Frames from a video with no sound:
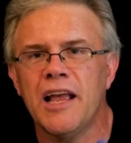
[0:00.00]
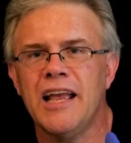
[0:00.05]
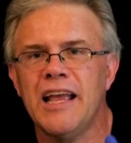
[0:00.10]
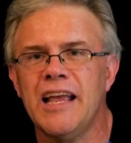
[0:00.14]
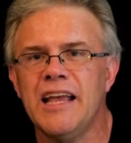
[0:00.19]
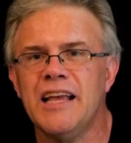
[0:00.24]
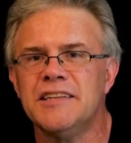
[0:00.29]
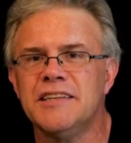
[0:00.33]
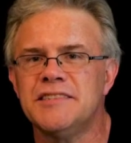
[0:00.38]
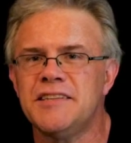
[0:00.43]

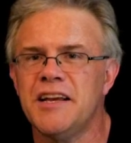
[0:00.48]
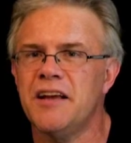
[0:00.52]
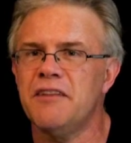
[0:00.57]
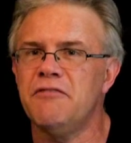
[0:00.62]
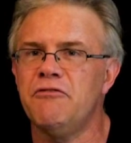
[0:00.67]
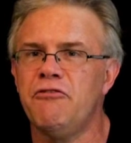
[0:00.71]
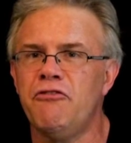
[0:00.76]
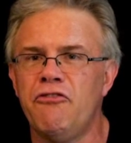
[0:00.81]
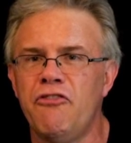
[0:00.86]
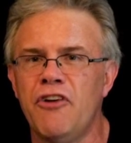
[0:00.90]
easy,
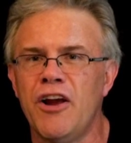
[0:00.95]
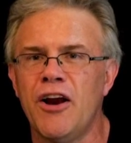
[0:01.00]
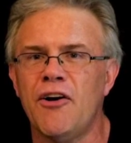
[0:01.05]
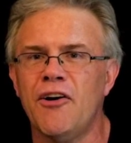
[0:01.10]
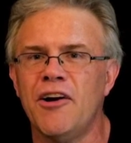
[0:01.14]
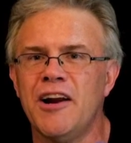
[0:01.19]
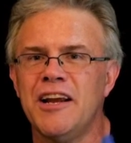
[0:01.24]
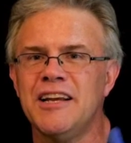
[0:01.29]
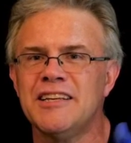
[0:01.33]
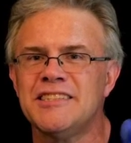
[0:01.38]
and
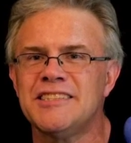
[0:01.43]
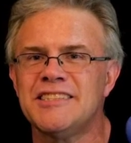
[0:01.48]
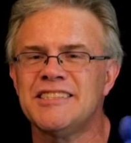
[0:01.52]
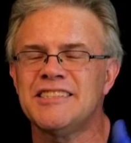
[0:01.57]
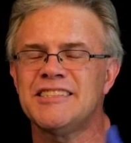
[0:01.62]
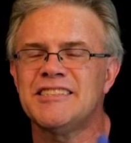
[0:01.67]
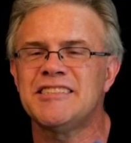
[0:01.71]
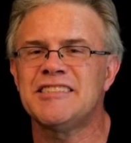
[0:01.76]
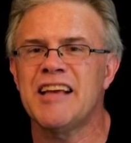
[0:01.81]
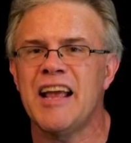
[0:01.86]
very
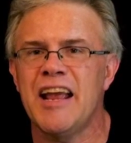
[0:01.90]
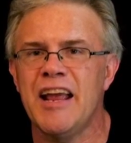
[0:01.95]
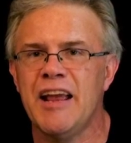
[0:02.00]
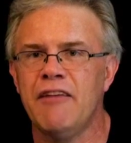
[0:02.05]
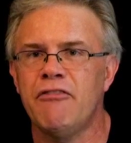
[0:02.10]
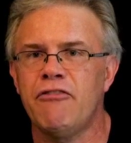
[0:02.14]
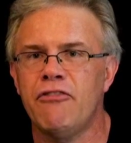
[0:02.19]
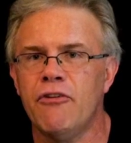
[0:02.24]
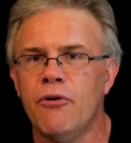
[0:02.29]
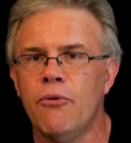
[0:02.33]

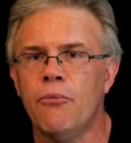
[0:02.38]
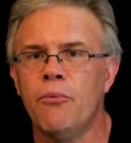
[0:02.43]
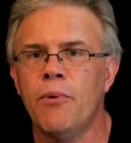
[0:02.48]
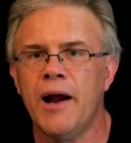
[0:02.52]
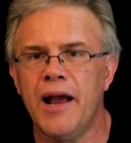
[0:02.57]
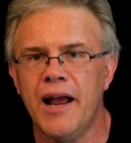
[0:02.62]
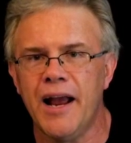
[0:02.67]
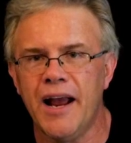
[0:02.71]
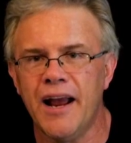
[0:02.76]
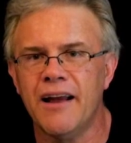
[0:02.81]
safe
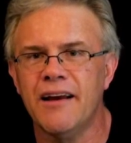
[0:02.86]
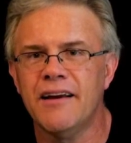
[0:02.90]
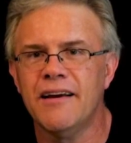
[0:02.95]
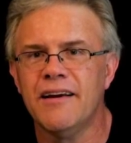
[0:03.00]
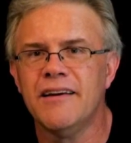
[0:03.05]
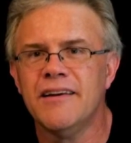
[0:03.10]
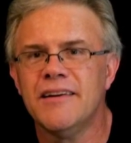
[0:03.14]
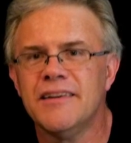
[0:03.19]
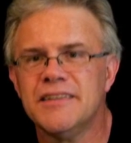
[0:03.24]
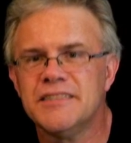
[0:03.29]
way
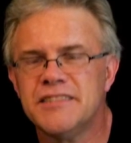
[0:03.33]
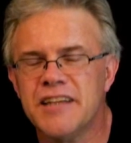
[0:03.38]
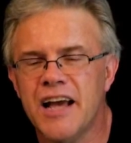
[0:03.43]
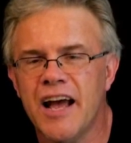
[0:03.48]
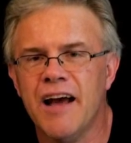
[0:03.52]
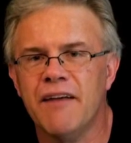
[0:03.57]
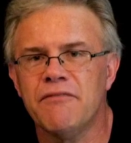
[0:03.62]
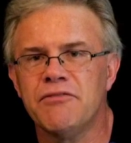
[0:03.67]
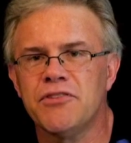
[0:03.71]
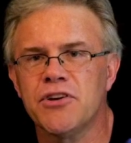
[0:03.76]
to
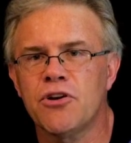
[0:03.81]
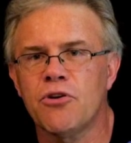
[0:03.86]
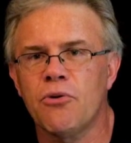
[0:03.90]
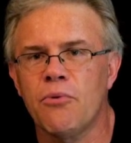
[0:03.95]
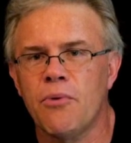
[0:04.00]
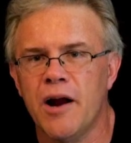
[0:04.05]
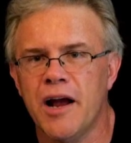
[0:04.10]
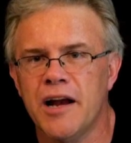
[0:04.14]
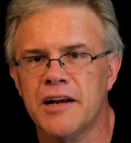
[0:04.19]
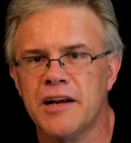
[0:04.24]
have the
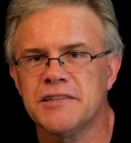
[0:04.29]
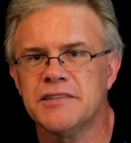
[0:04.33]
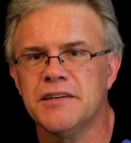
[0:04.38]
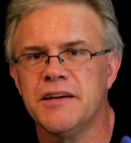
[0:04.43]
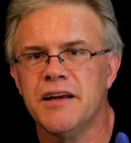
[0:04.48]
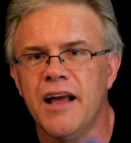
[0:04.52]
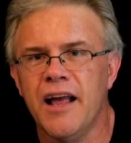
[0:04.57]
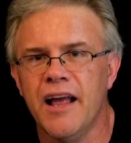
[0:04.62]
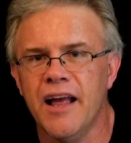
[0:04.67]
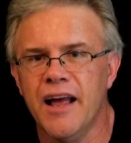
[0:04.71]
correct
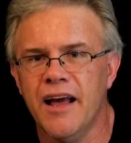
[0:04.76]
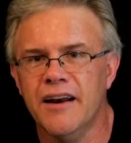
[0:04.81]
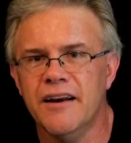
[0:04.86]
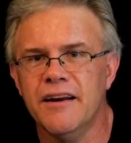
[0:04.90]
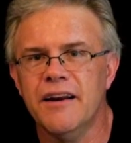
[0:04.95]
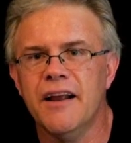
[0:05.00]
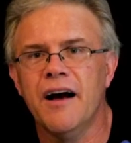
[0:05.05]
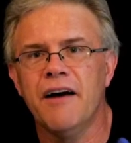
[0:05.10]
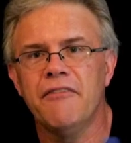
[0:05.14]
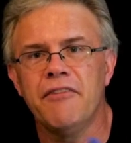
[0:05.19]

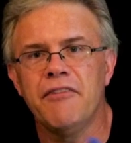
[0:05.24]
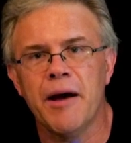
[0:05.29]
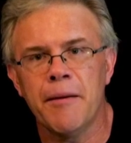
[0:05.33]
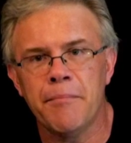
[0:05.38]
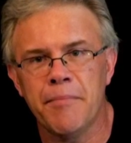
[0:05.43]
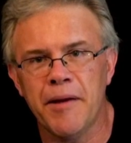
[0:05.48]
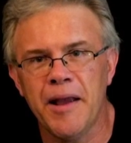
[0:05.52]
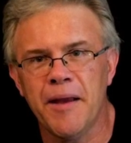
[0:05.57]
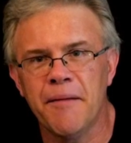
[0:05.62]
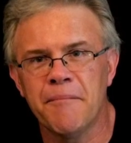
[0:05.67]
hit of
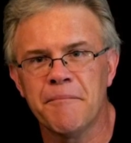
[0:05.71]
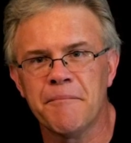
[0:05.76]
epi.